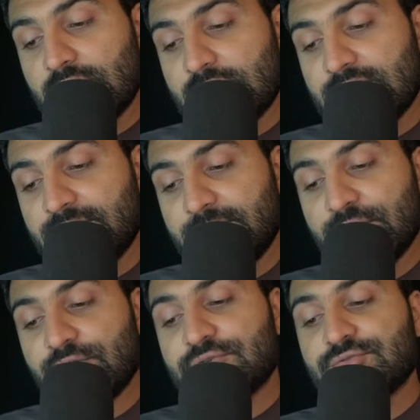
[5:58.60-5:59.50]
There will be
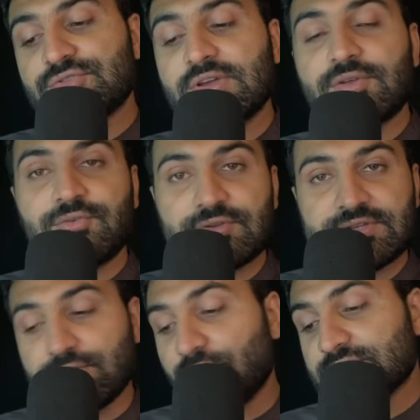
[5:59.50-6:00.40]
no truthy or falsy
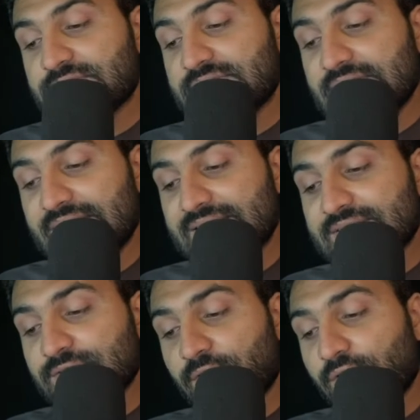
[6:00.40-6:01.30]
because it
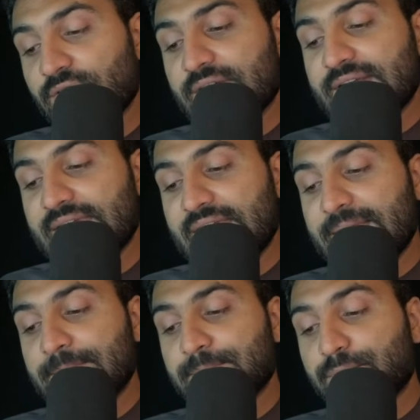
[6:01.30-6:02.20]
is already
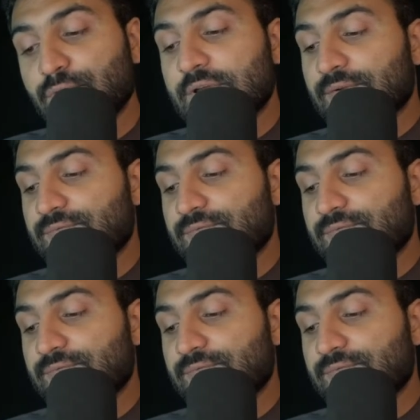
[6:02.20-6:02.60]
in boolean